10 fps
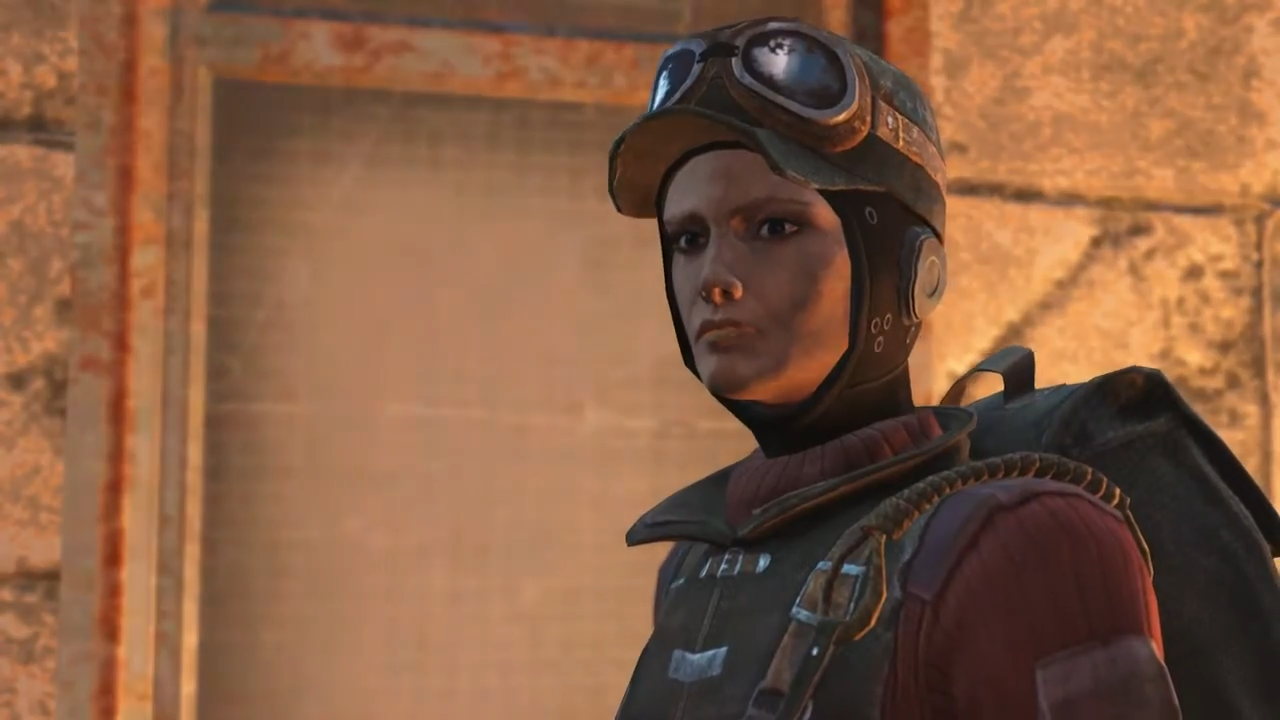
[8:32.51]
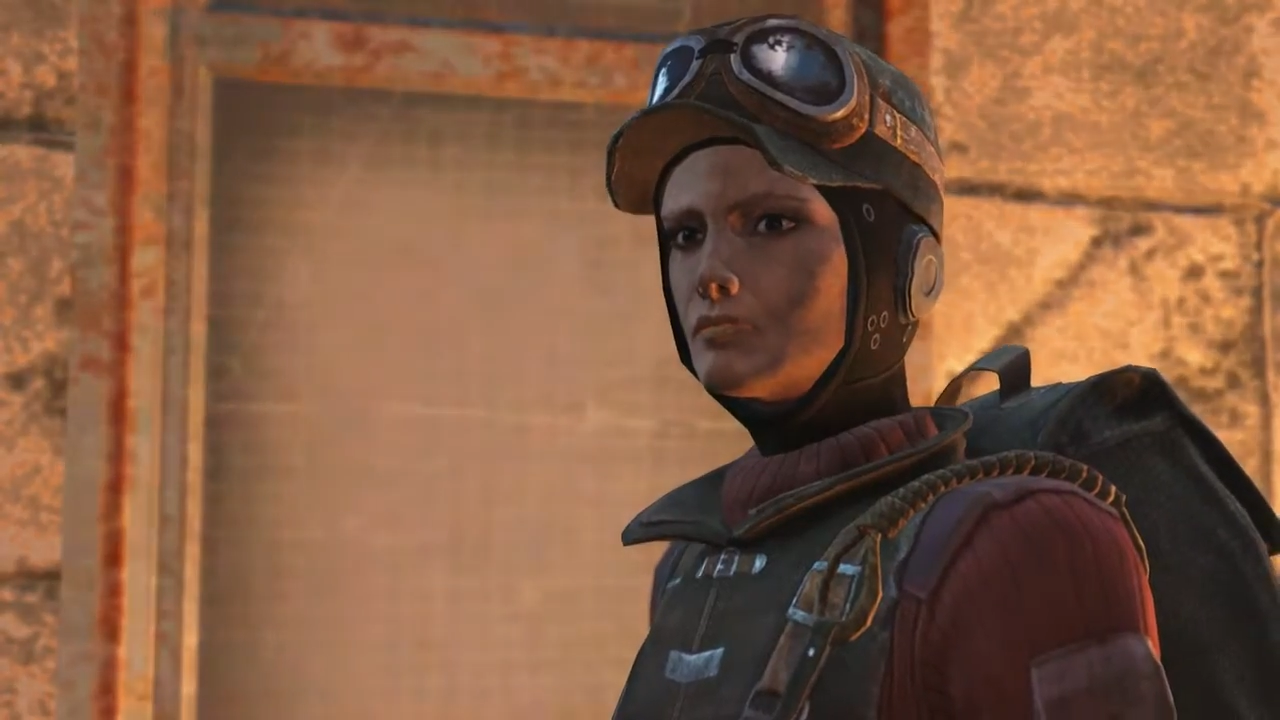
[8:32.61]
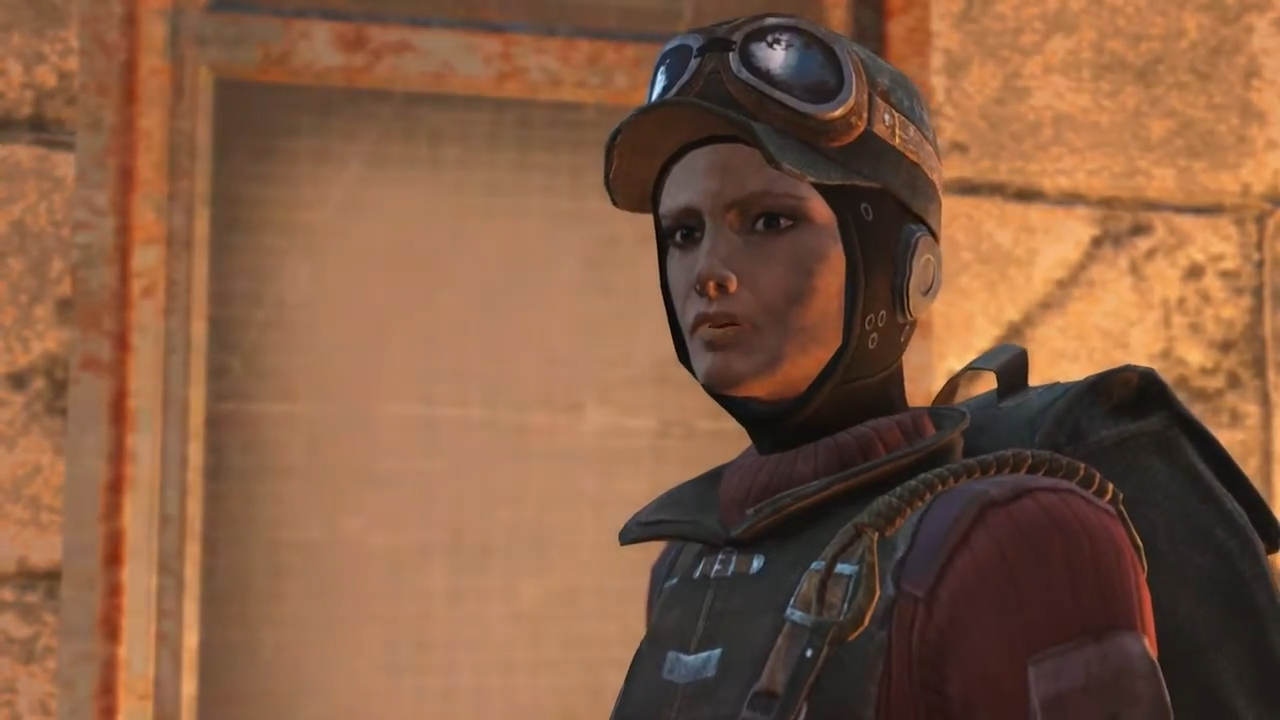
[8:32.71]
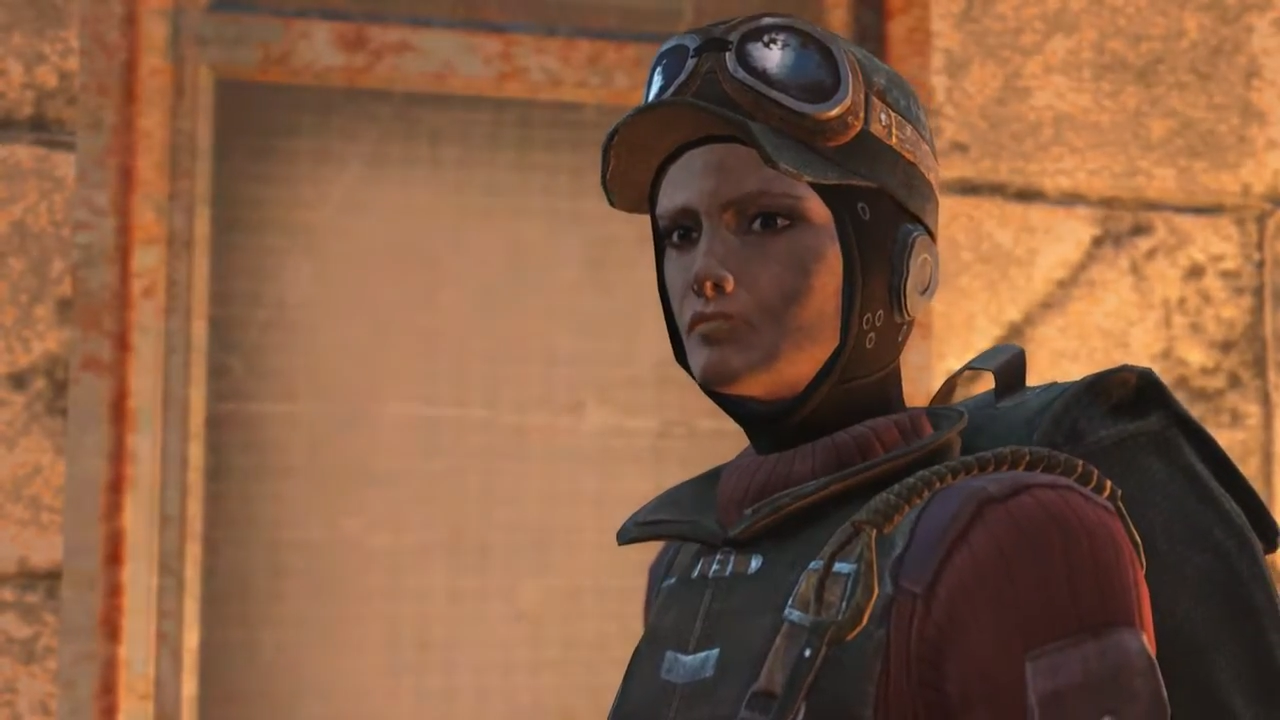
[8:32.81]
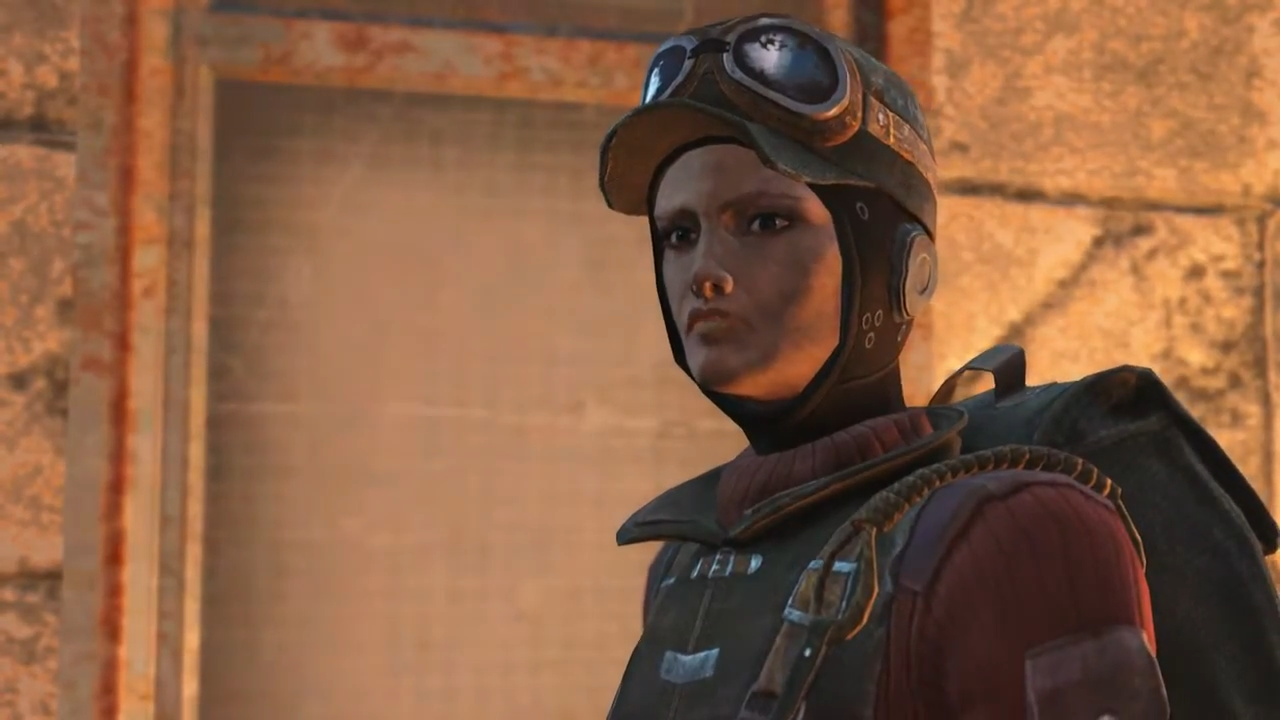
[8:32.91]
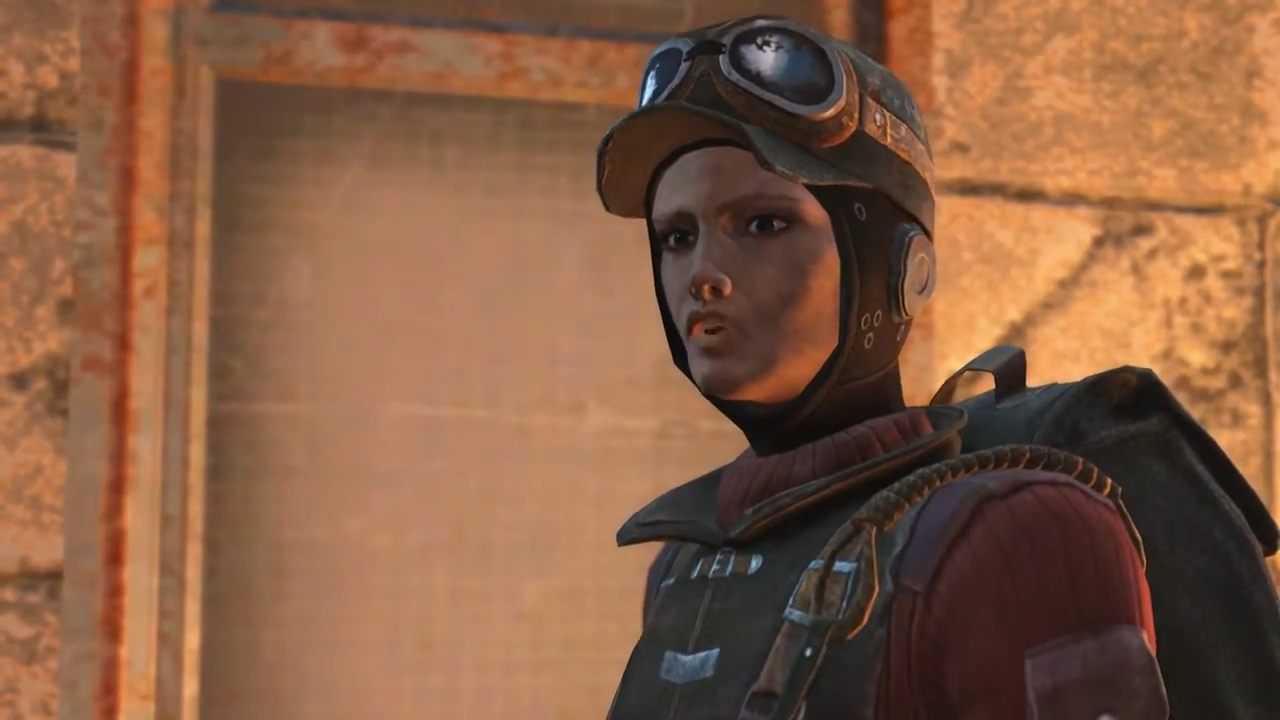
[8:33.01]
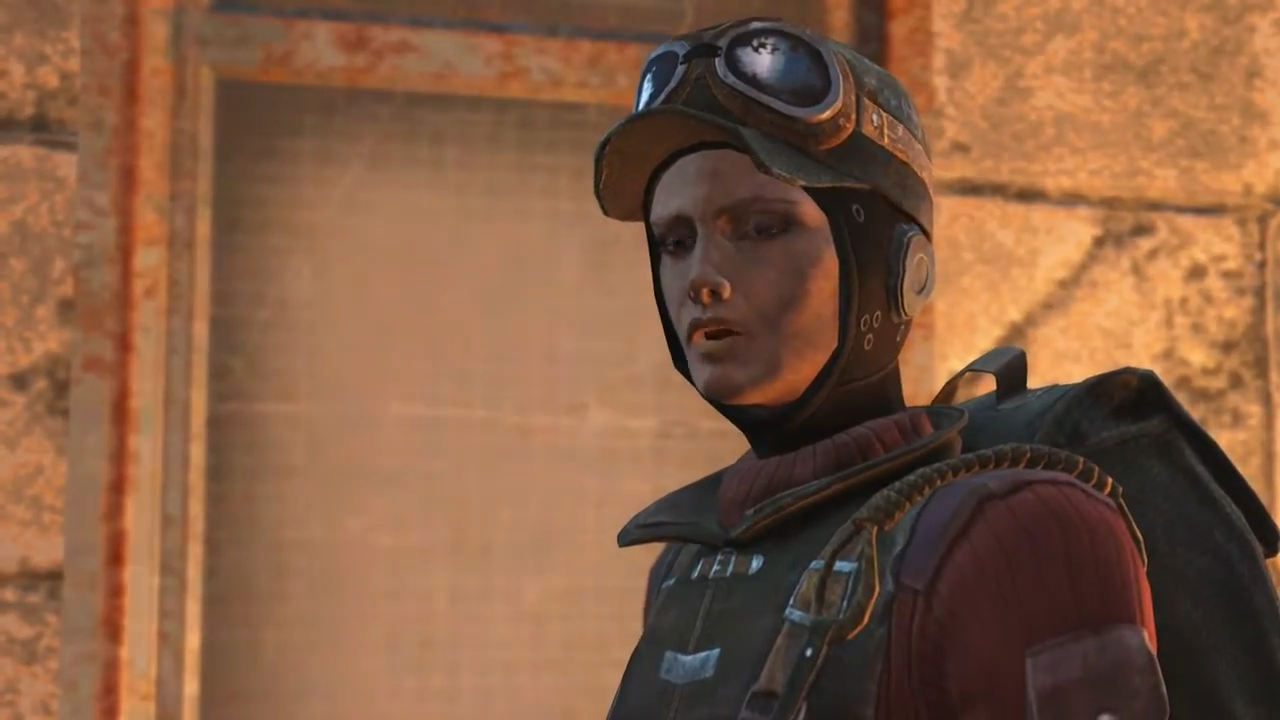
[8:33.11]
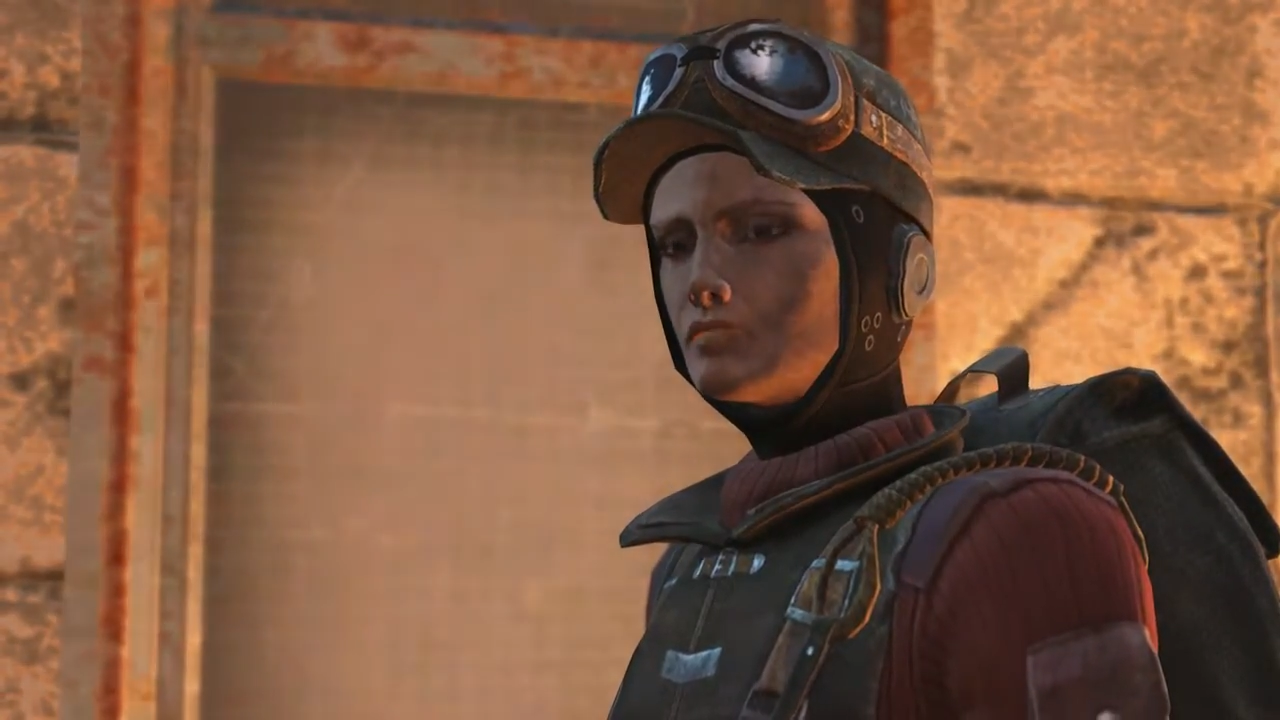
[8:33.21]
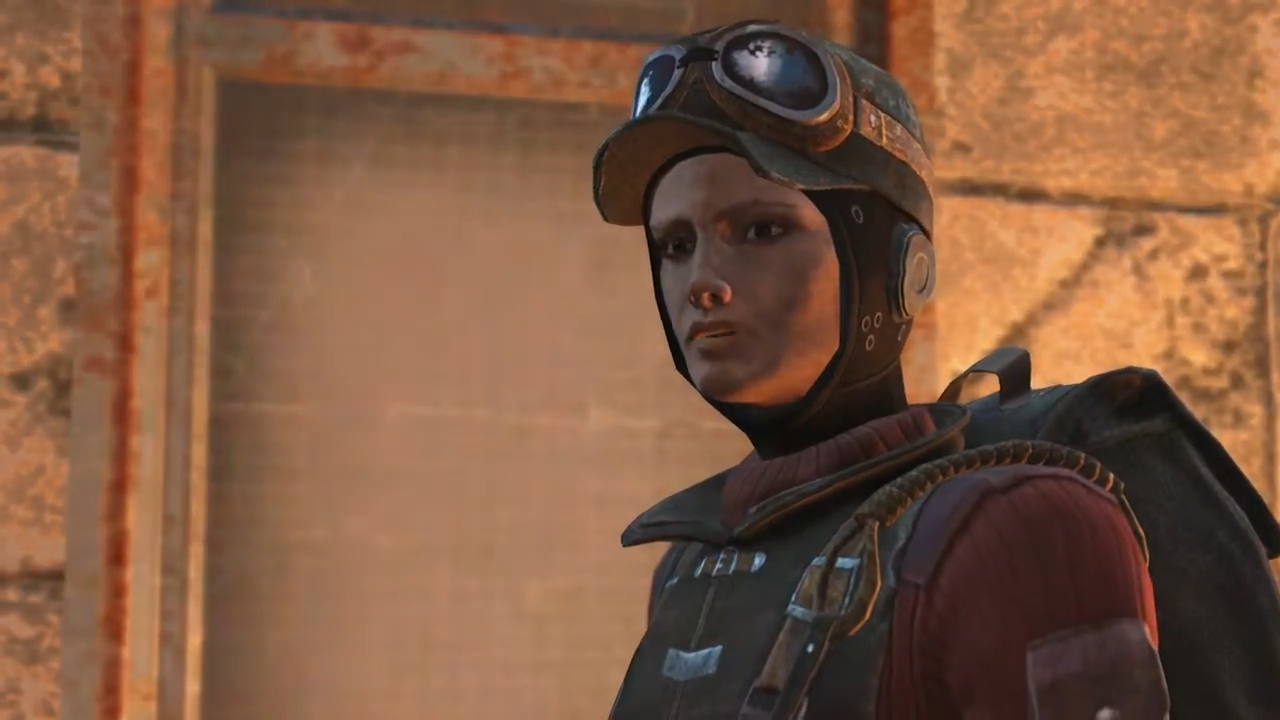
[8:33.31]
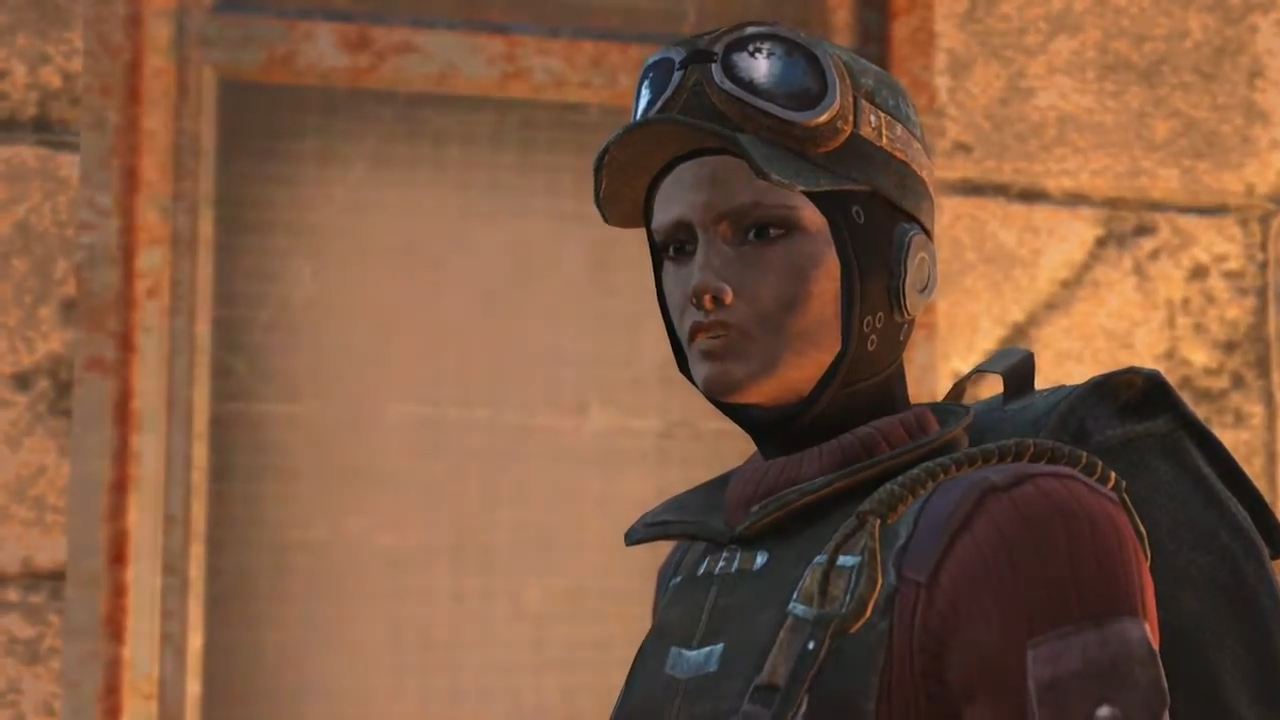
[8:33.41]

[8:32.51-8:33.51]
but I'm afraid it